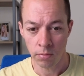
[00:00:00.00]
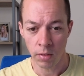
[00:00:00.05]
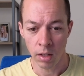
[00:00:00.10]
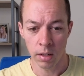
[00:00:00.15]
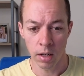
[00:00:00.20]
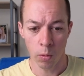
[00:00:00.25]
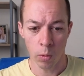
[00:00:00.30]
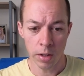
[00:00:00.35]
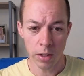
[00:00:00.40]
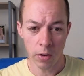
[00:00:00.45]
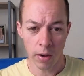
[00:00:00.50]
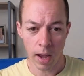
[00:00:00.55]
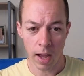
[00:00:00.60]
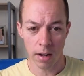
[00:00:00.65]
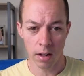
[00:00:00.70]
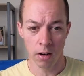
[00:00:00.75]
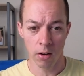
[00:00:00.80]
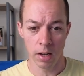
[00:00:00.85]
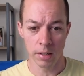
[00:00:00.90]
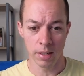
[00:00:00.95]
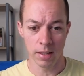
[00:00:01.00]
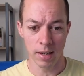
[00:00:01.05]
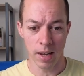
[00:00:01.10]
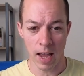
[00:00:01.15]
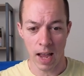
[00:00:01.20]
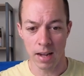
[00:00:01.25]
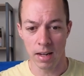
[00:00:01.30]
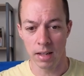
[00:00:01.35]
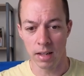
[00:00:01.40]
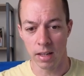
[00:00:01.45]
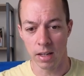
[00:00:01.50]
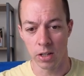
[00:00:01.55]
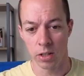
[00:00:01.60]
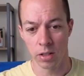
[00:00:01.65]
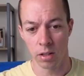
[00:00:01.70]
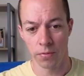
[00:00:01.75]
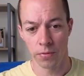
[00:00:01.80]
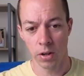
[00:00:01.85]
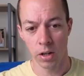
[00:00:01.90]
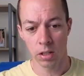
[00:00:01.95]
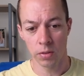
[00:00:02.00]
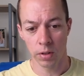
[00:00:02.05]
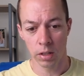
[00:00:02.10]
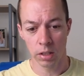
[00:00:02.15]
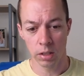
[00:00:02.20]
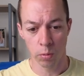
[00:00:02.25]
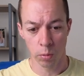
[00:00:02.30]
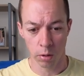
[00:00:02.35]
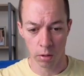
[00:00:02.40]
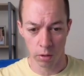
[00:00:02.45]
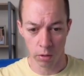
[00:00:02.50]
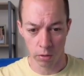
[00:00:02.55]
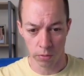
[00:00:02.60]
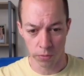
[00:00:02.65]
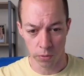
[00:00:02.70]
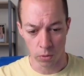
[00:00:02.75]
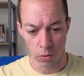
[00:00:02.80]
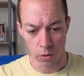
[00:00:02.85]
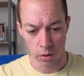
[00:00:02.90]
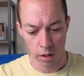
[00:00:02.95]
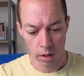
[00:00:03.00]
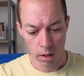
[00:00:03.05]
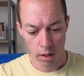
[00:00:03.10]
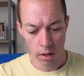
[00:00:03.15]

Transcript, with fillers: Now, when you're analyzing any niche, the first things you want to look for